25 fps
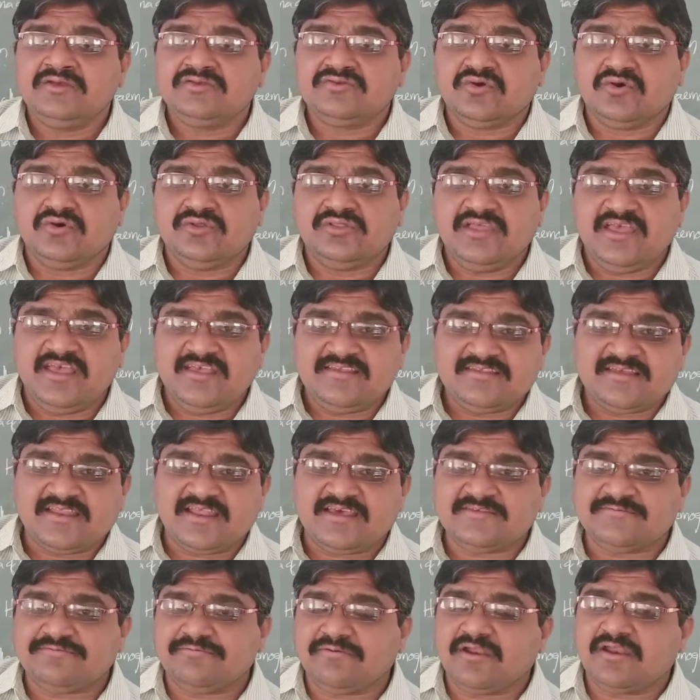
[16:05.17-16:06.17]
So these
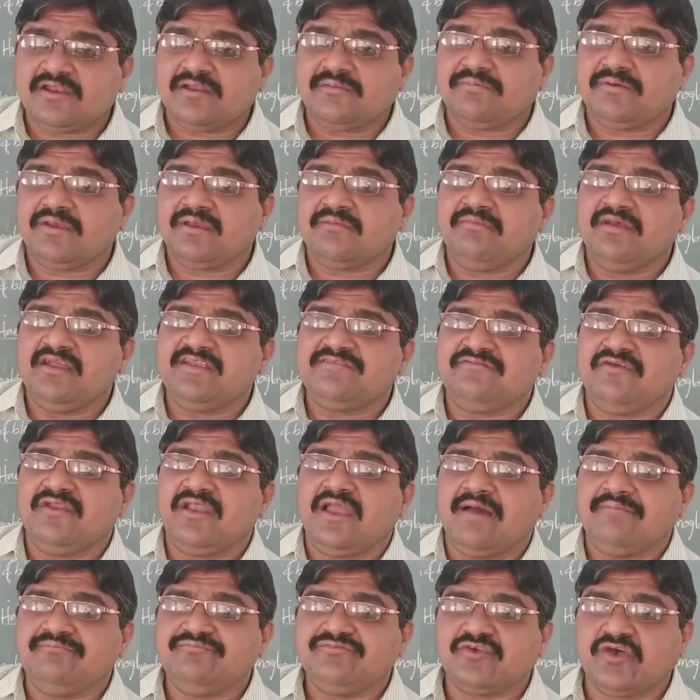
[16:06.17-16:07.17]
respiratory pigment
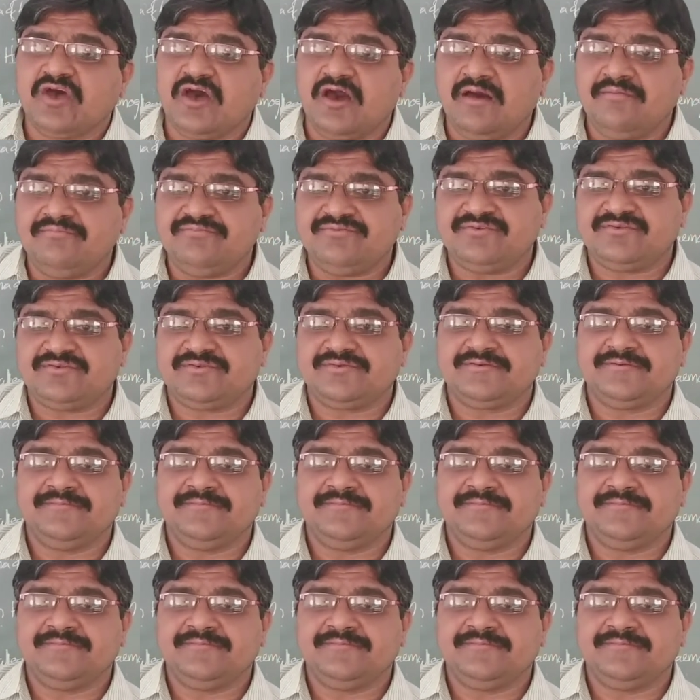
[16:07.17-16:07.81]
will absorb,